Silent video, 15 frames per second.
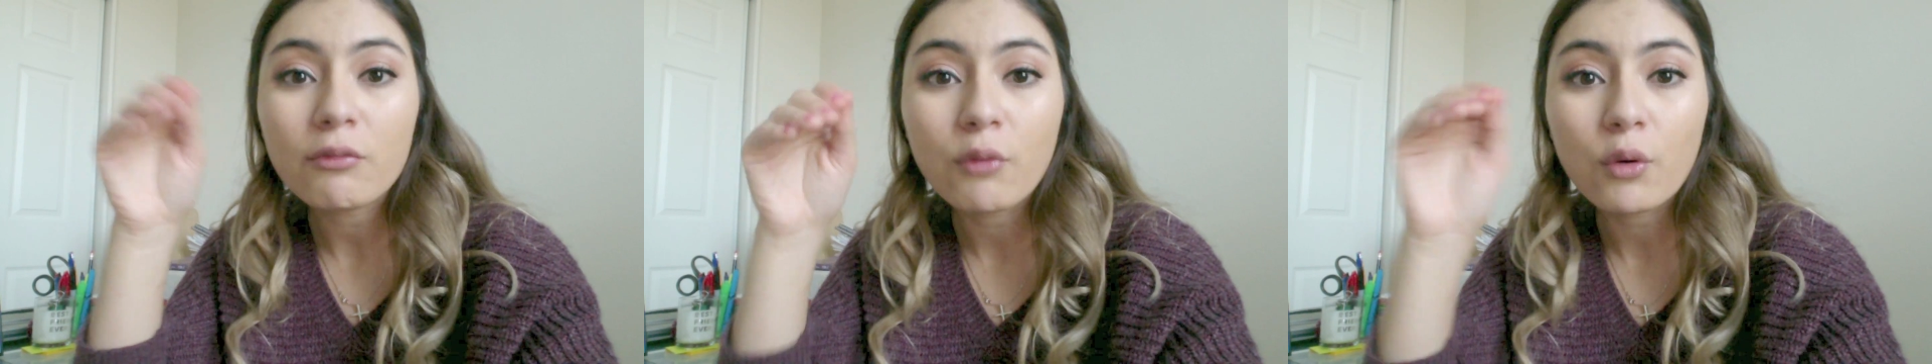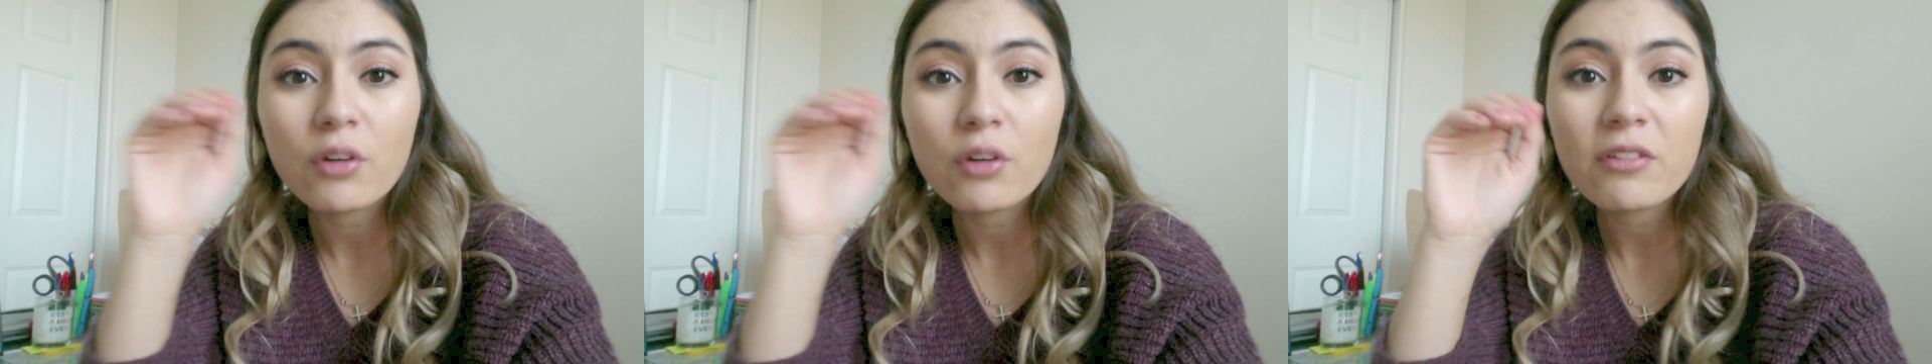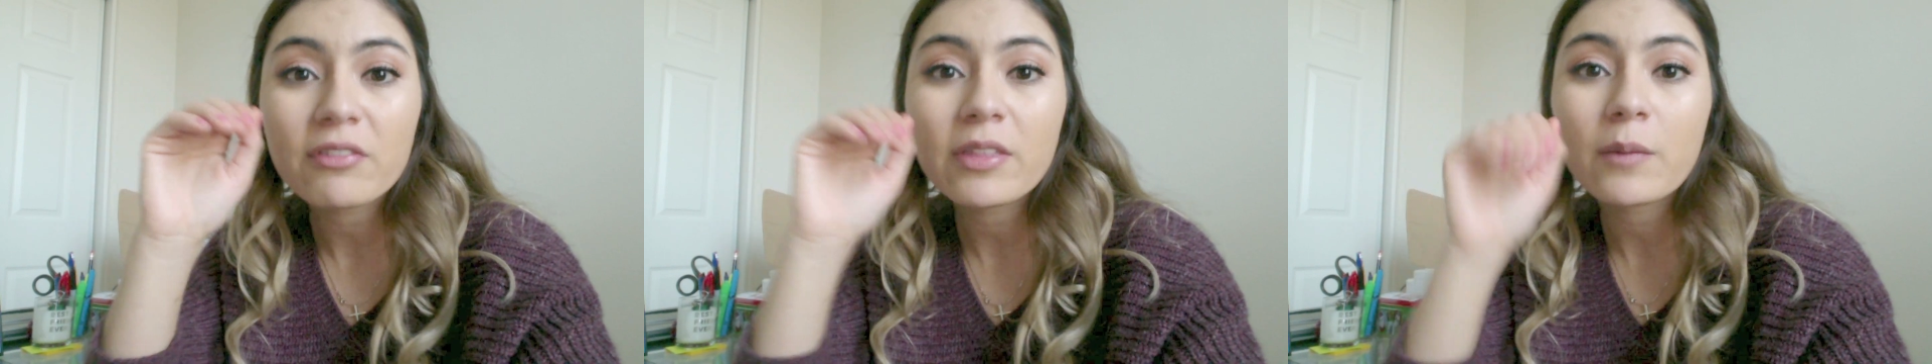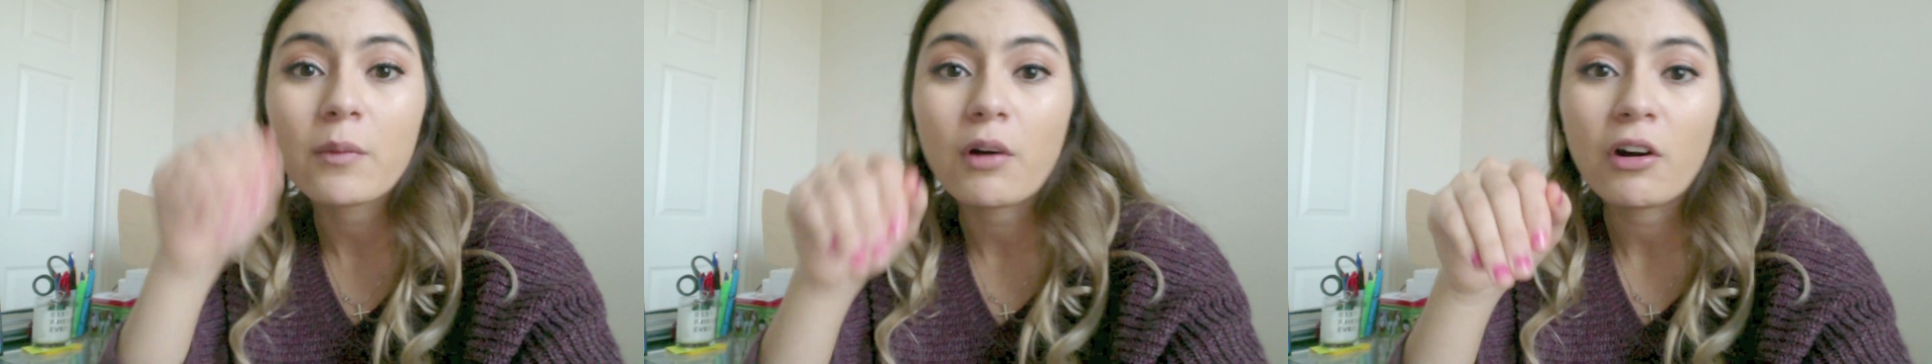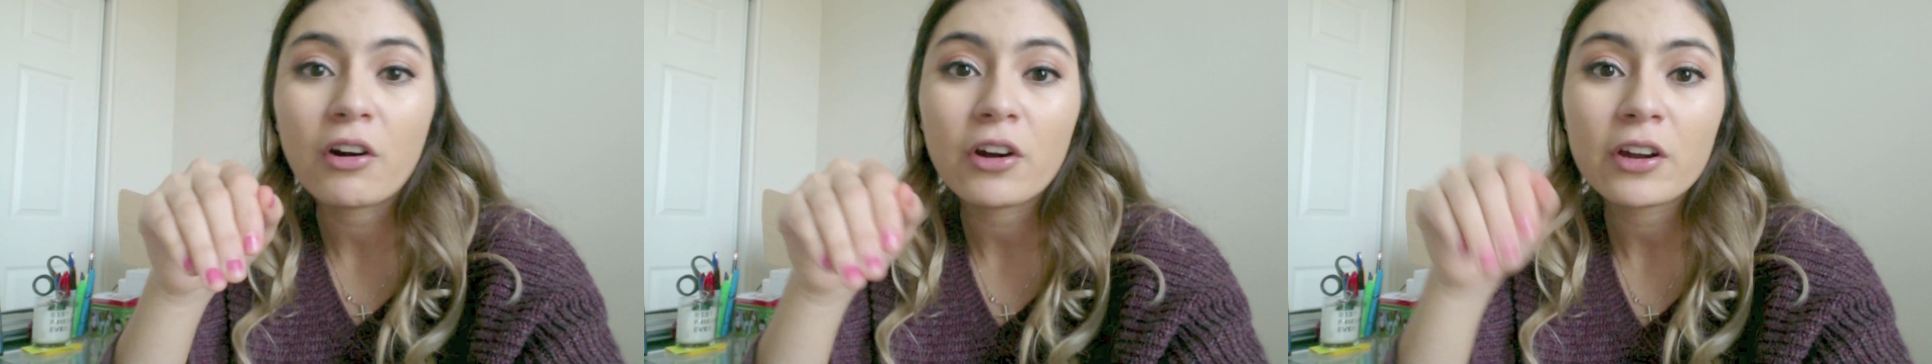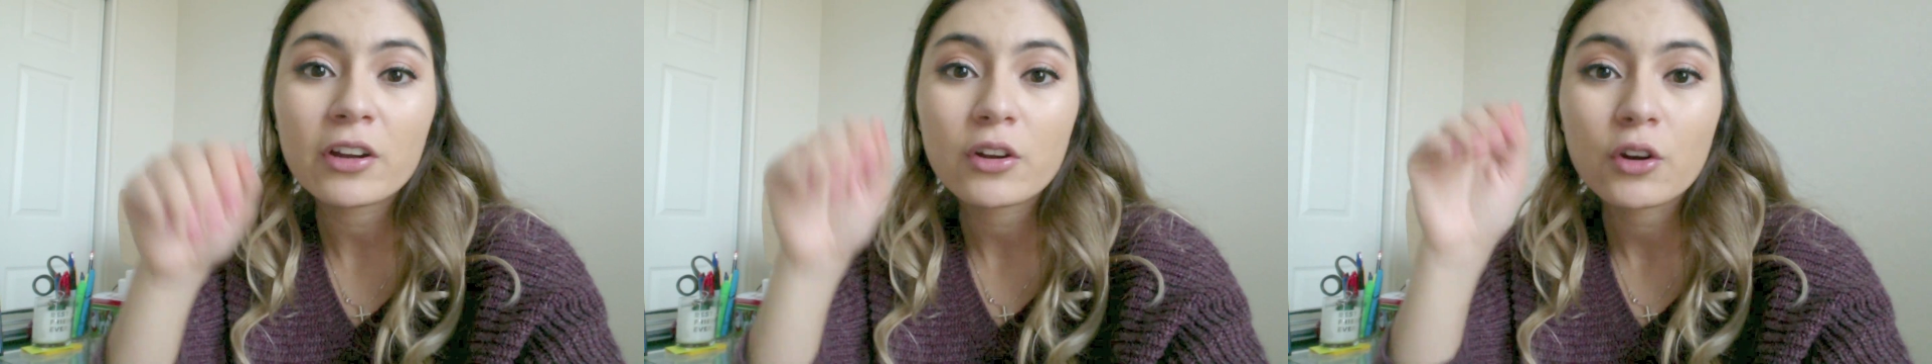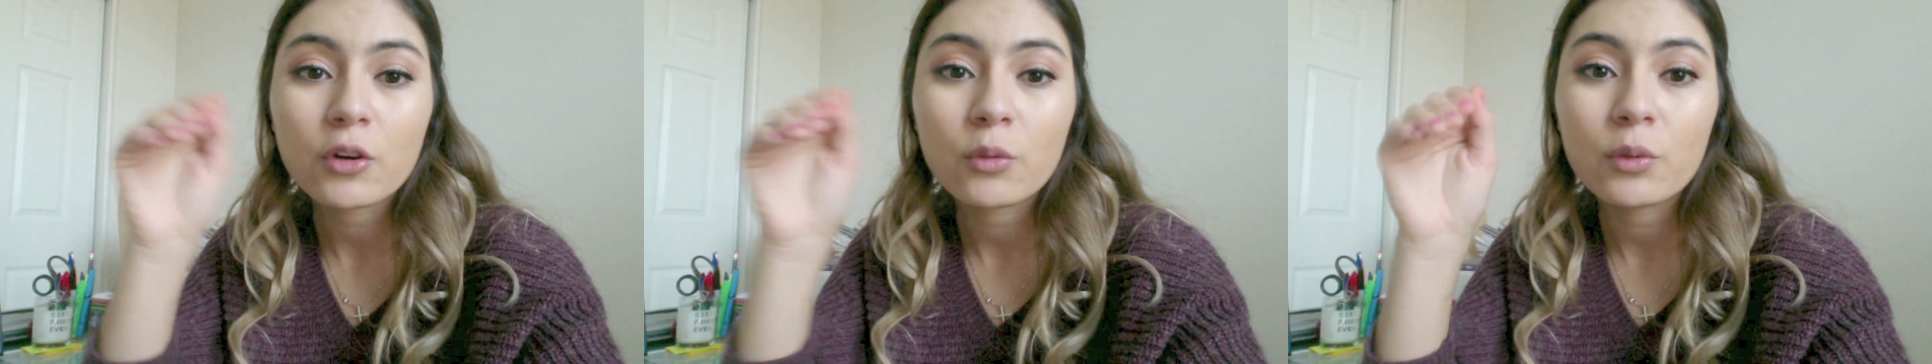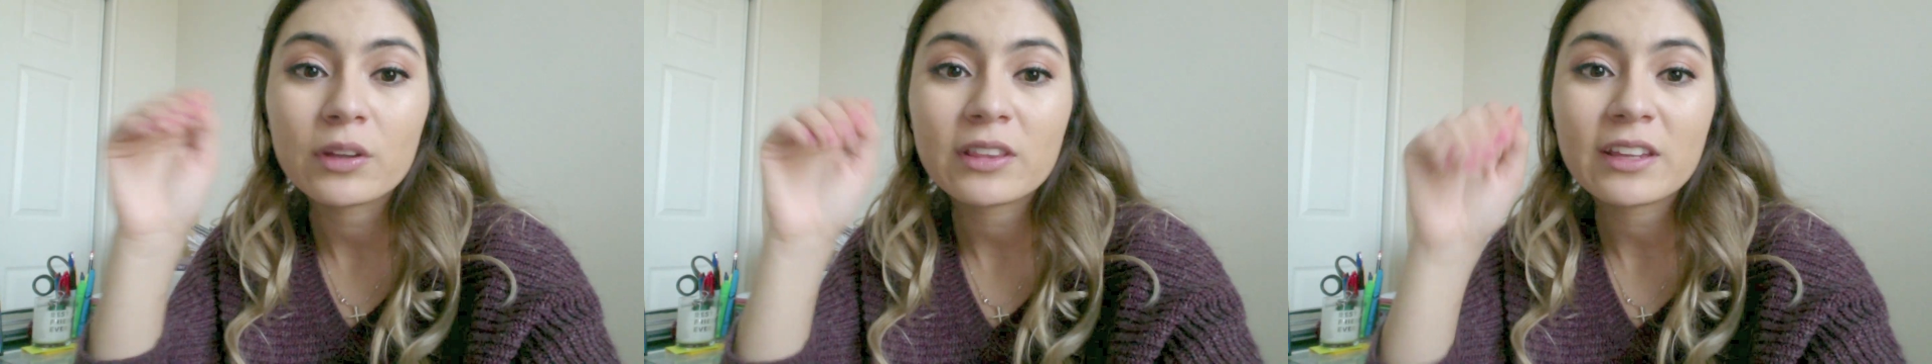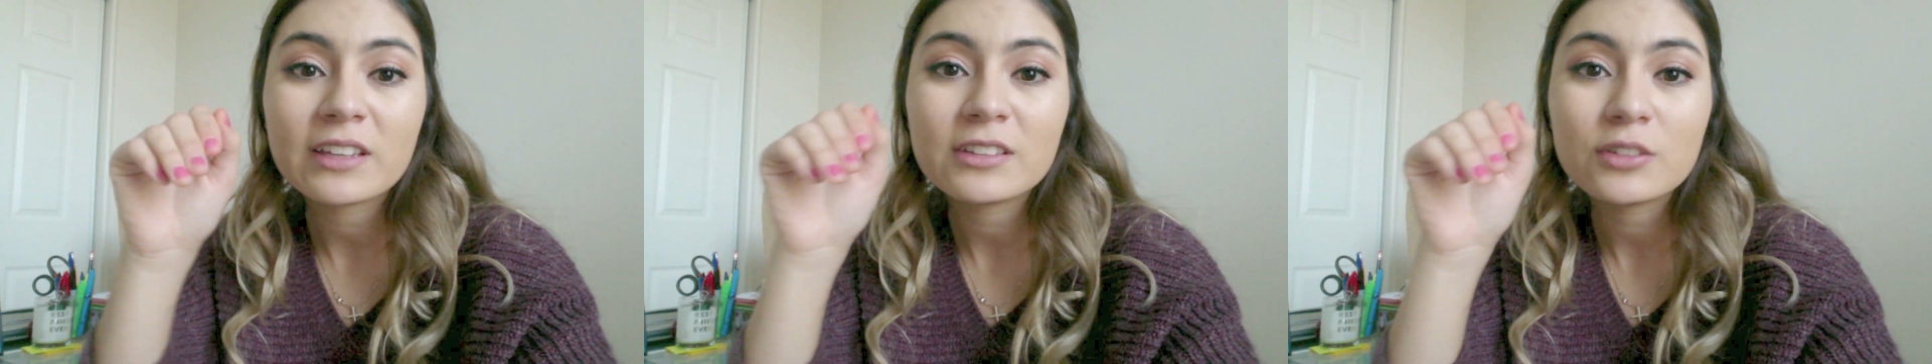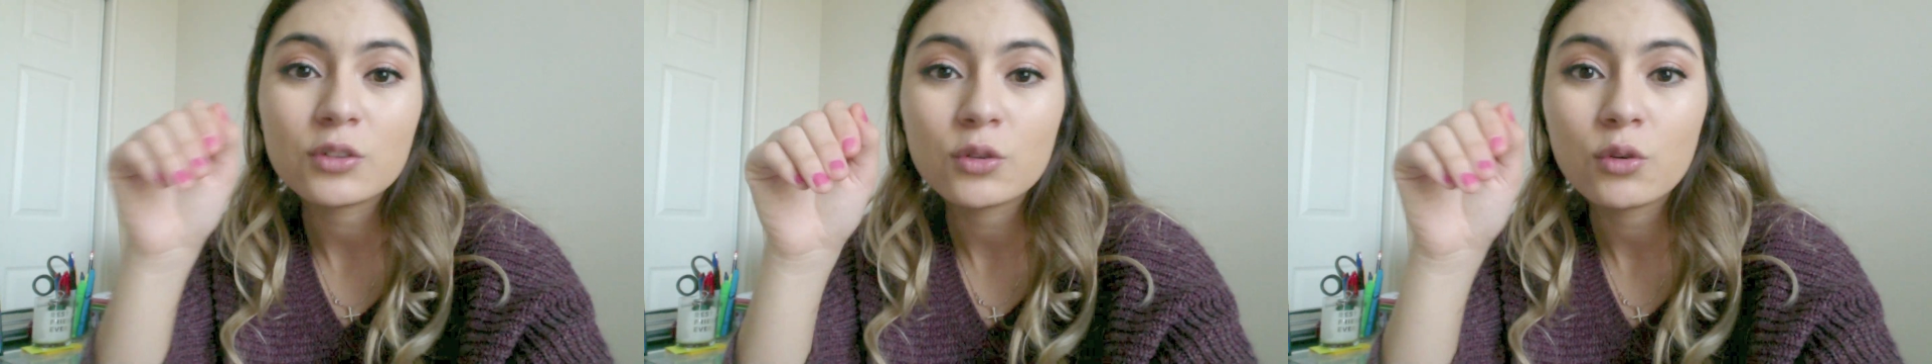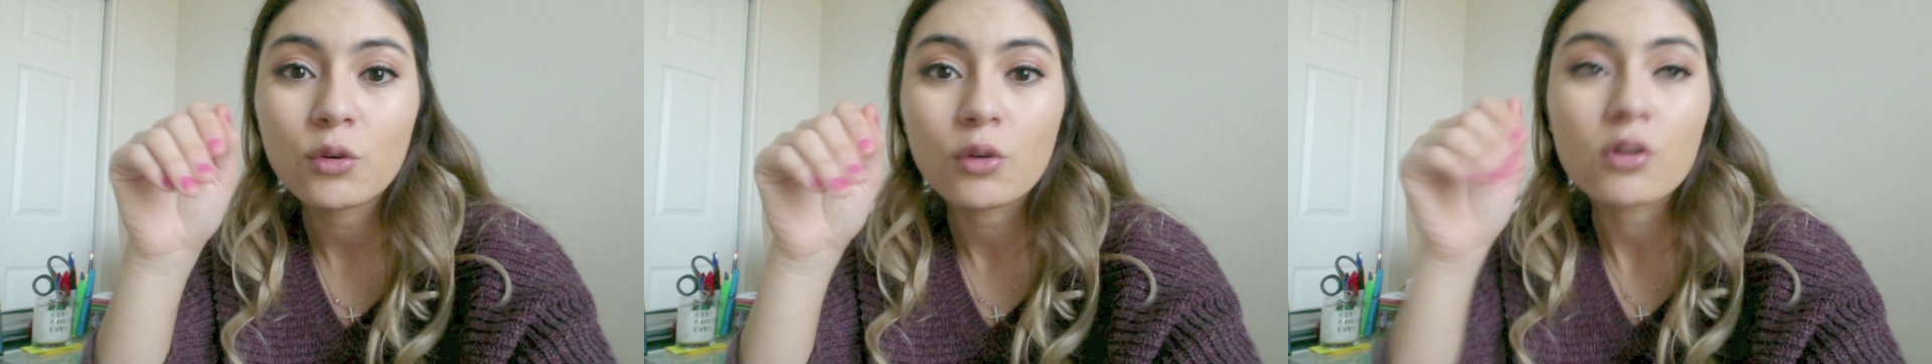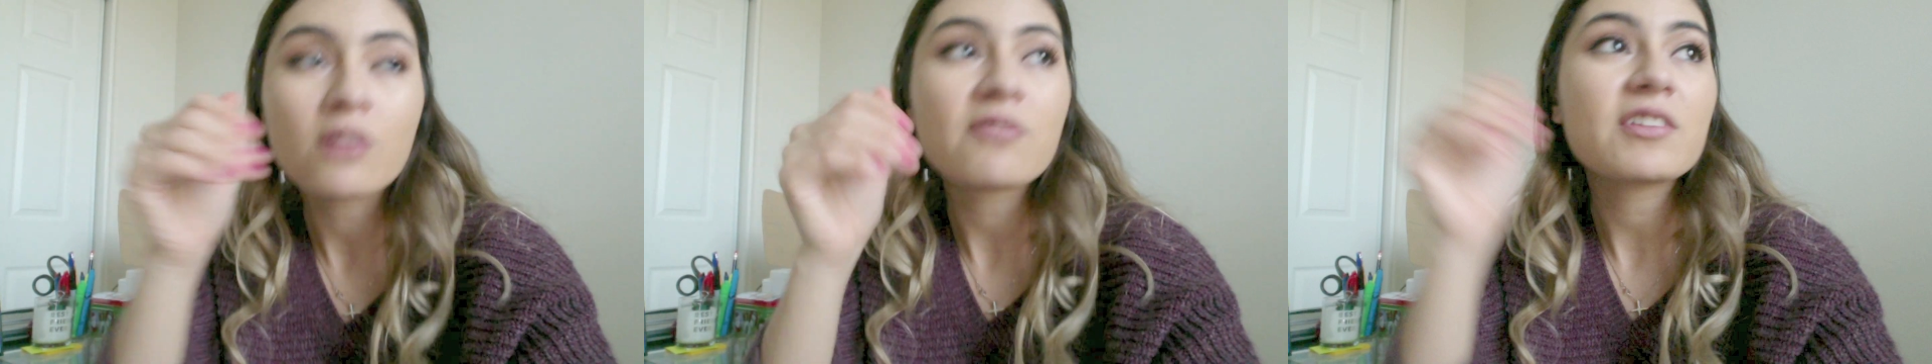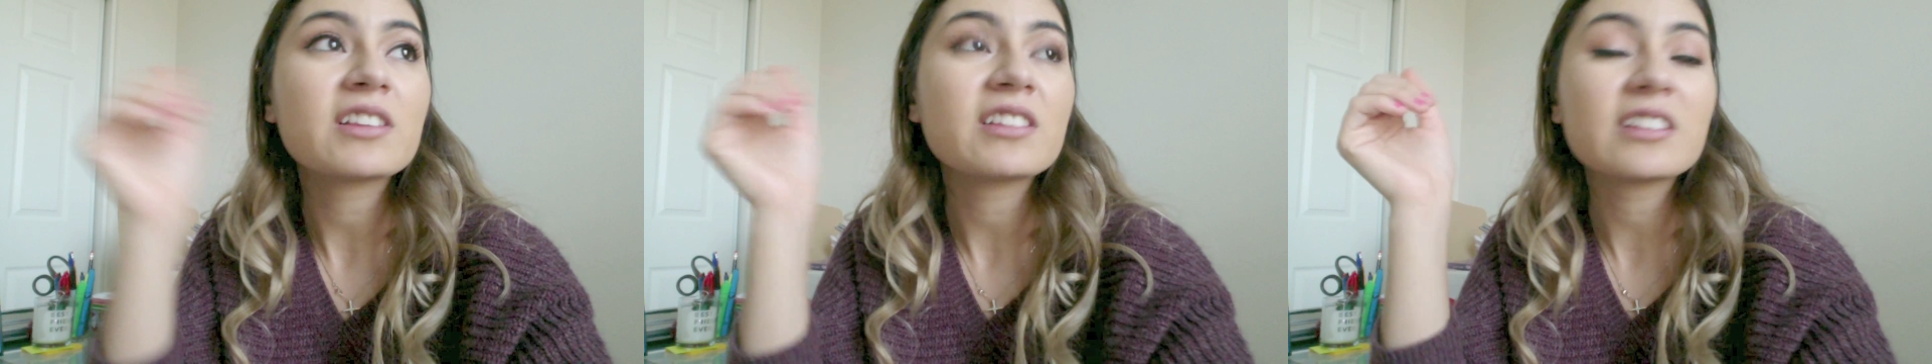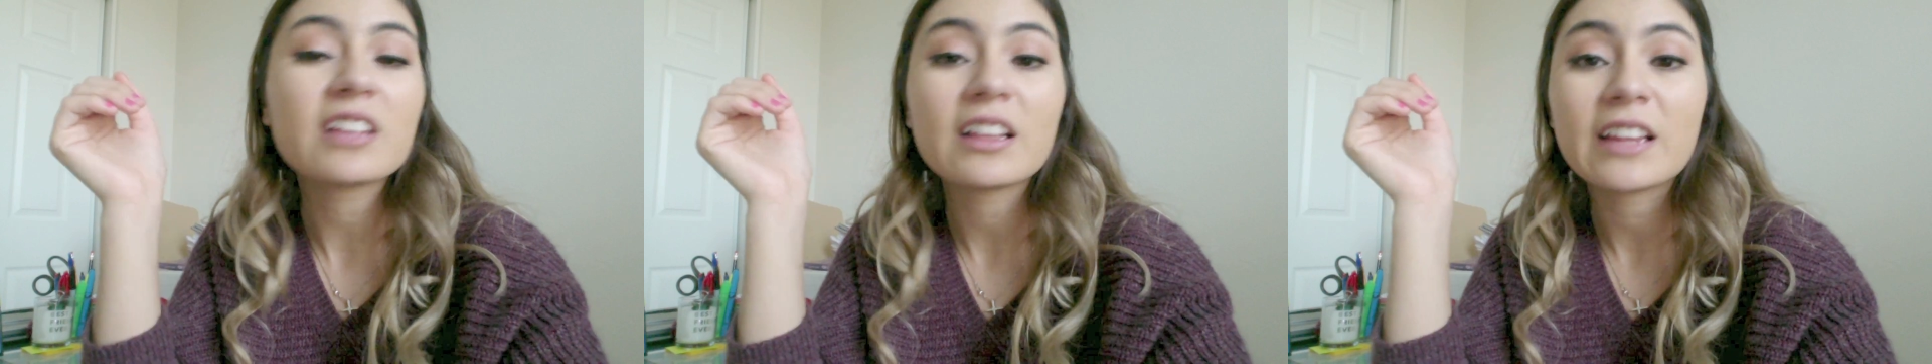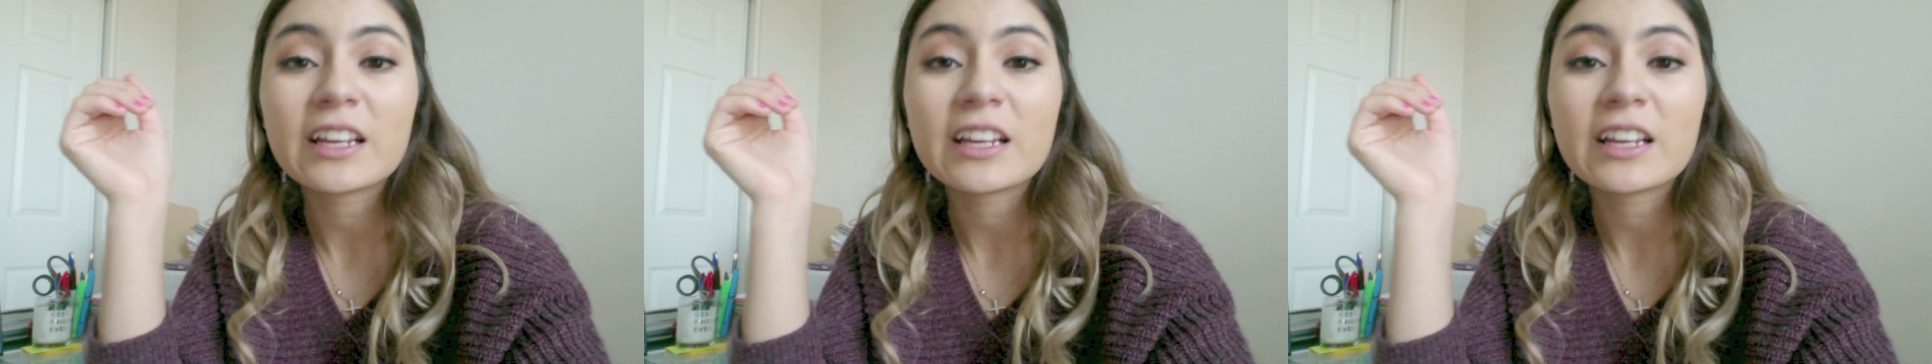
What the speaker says: are or what they do, or if it's an electrolyte,